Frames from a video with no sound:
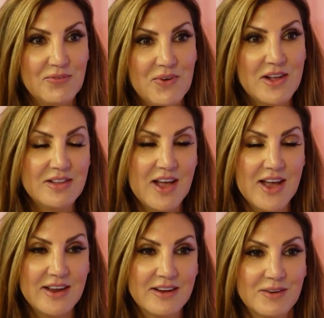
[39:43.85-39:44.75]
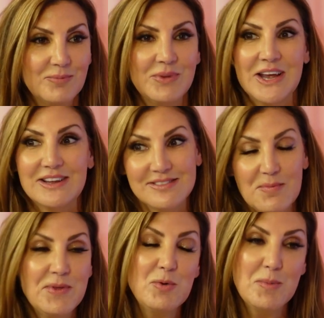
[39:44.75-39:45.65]
I felt like it's
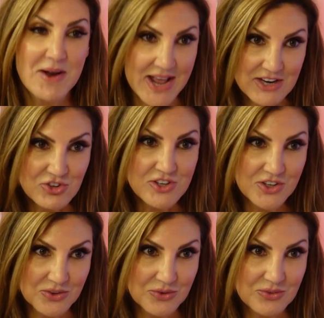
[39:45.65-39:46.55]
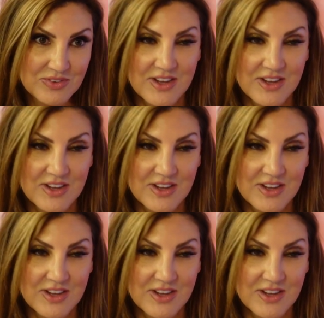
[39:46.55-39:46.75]
something we might actually use.